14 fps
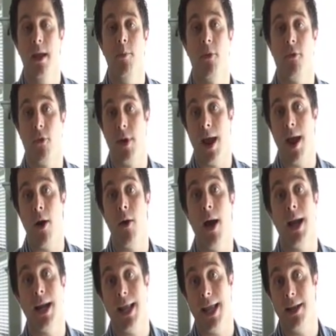but for now I
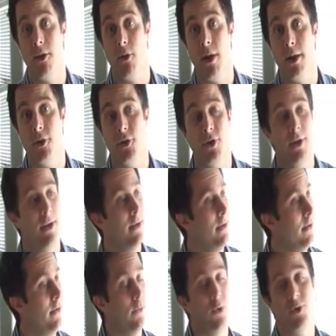gotta head to lunch,
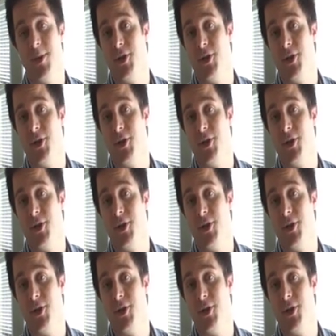which